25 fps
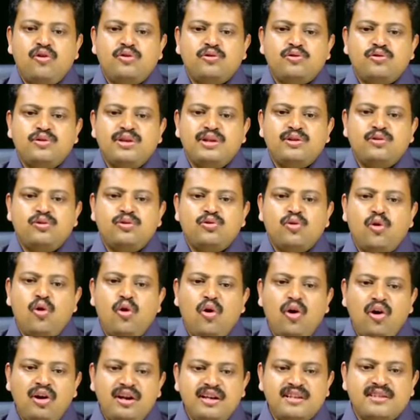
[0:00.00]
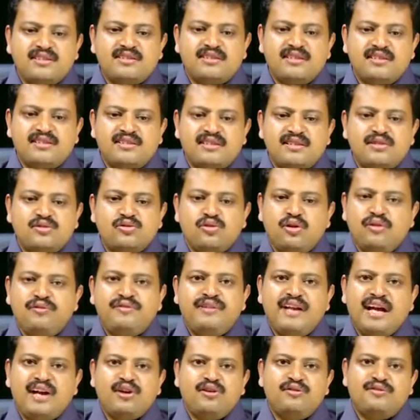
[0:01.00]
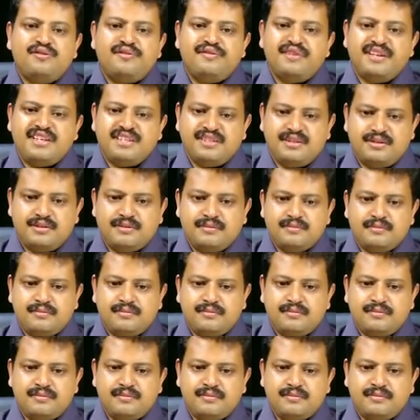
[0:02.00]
to include all instances of lack of affection.